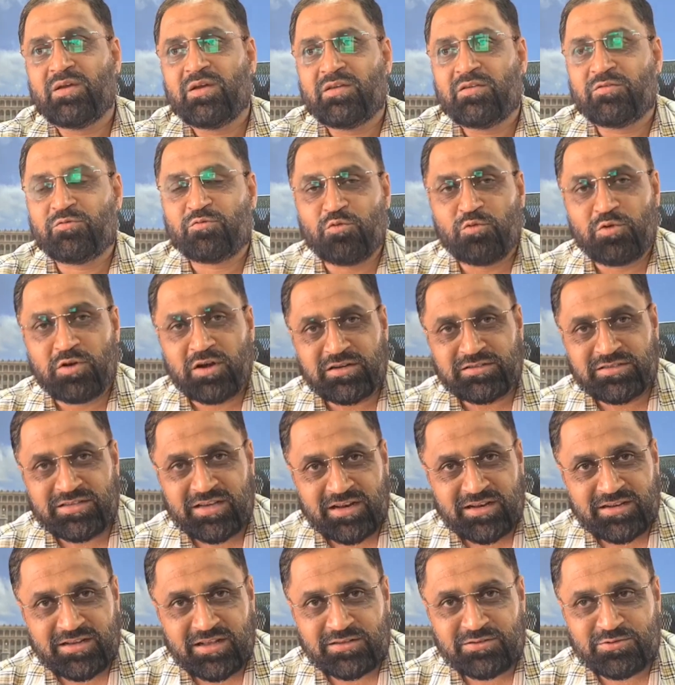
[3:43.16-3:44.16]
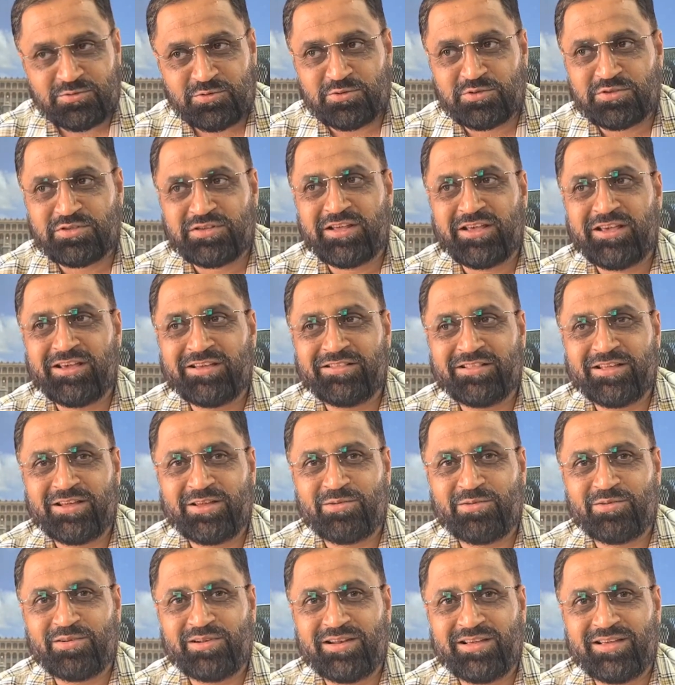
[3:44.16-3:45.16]
Students are also staying
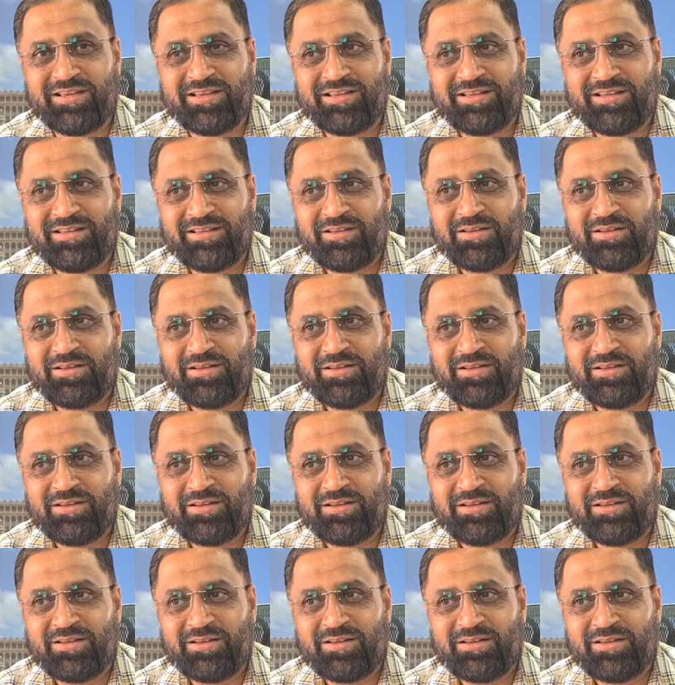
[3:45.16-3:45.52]
there only.